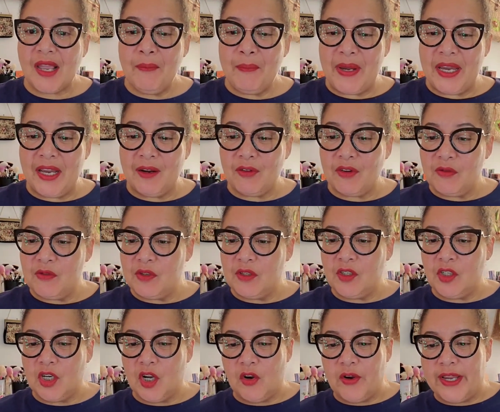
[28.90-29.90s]
being,
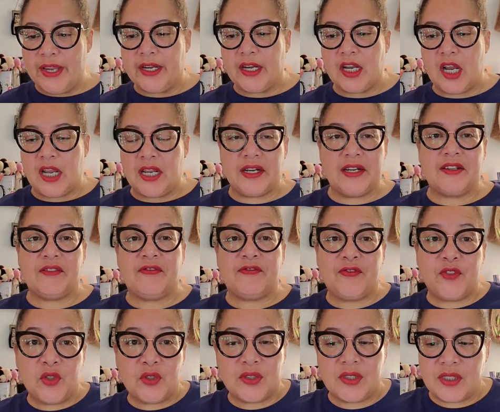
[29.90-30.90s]
you know, in a
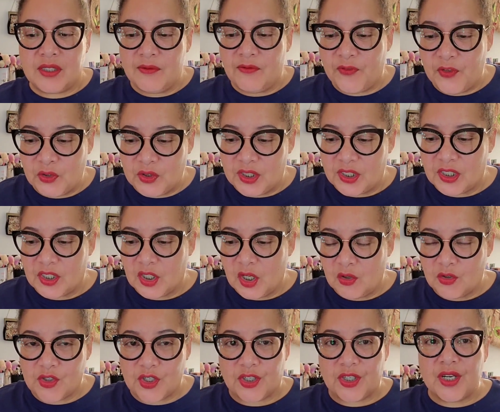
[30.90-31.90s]
full
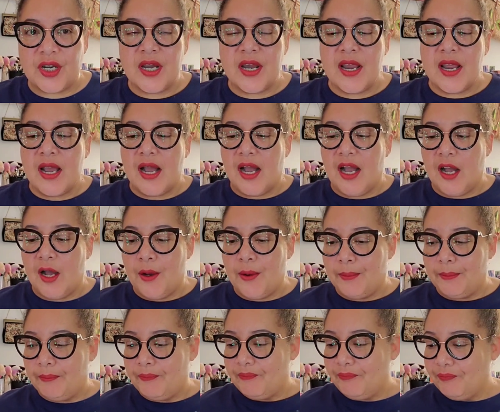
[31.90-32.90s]
disclosure,
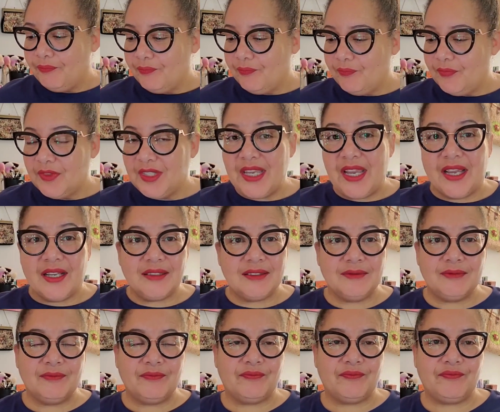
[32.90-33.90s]
yeah,
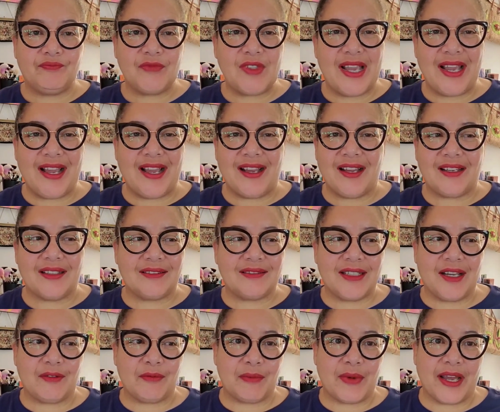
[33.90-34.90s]

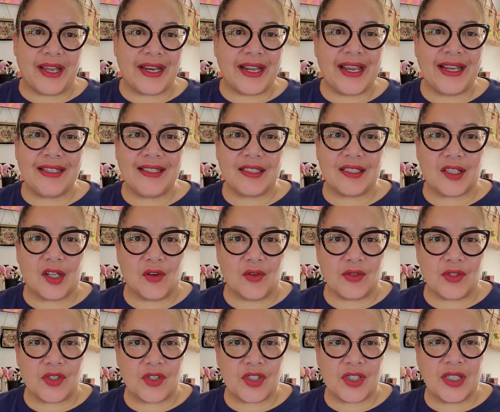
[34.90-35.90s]
never mind. I ain't
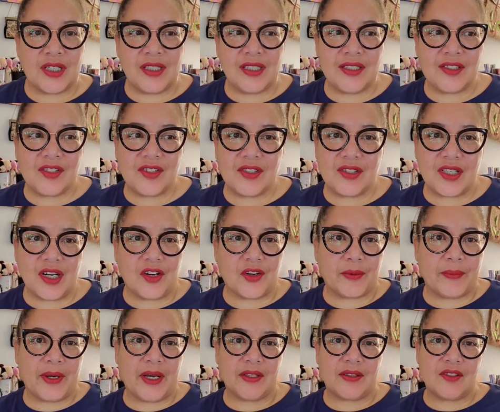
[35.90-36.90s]
disclosing shit. Let's just talk
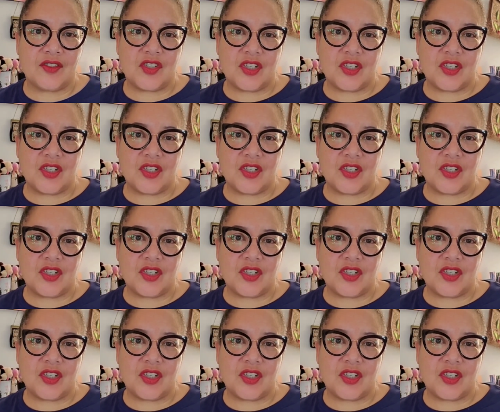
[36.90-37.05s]
about the